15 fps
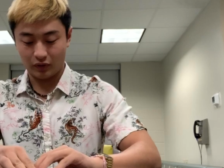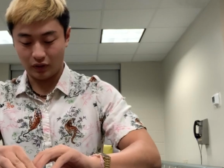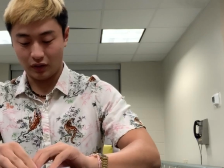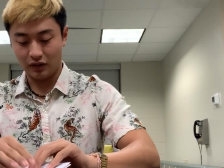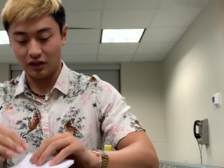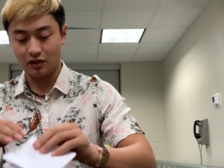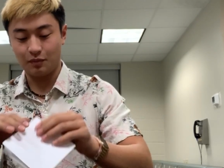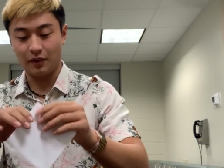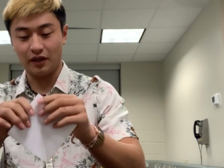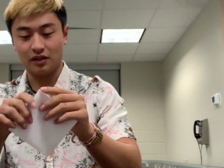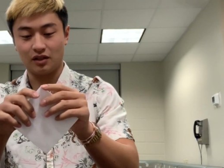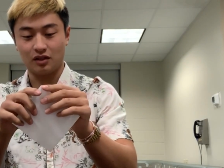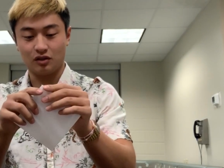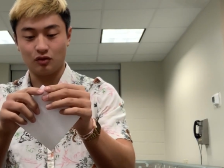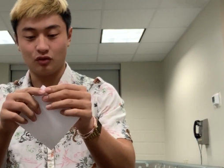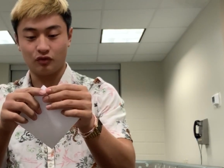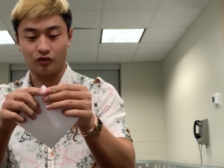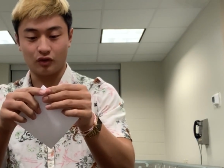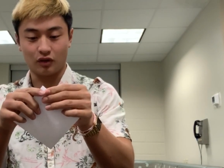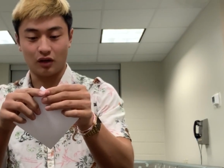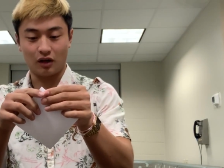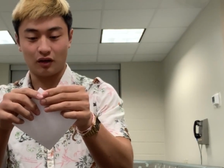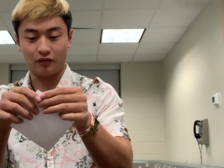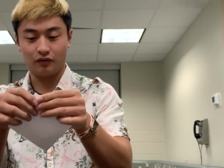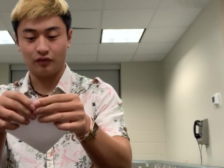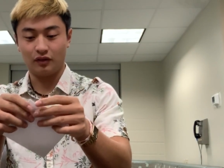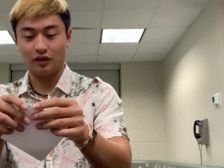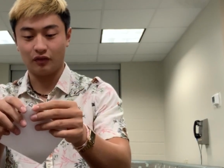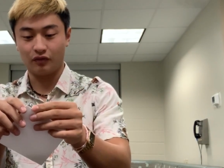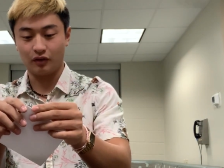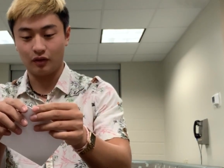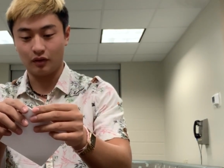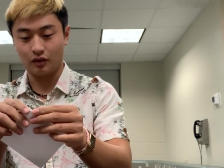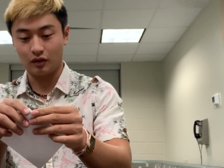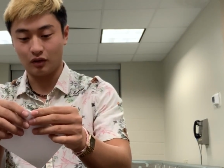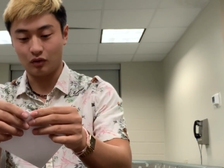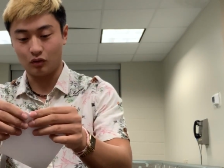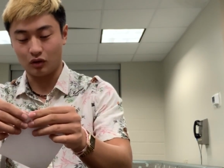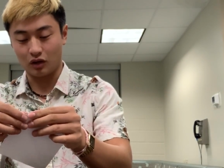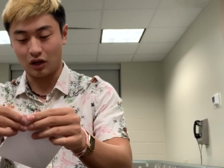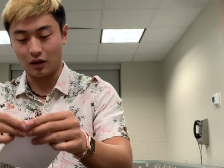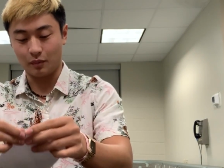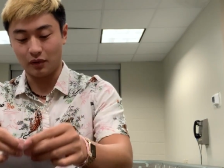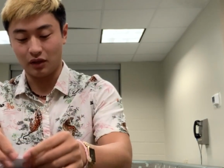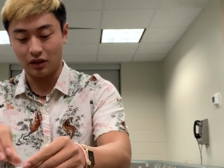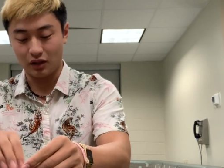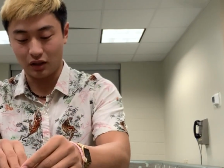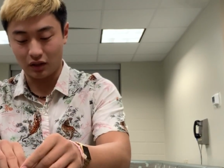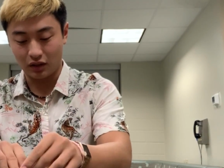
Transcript: And this base is used for a lot of different origami